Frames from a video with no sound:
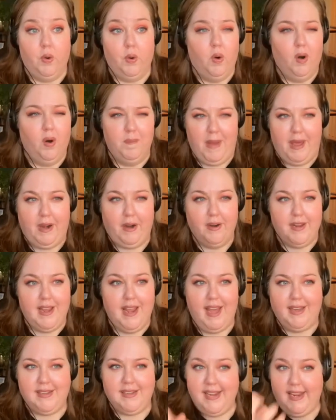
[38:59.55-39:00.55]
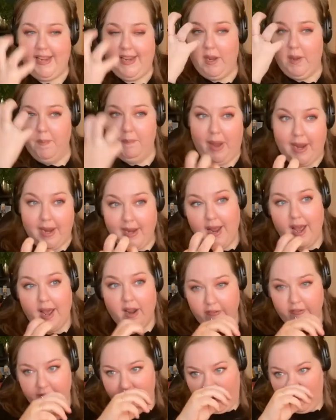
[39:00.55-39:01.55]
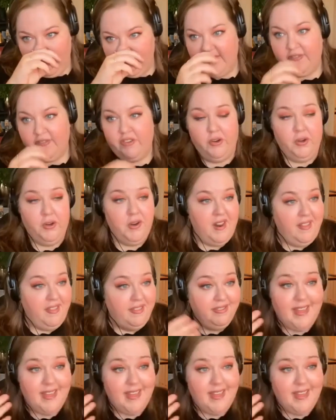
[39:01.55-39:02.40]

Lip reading: or better yet, taking a bite out of fast food,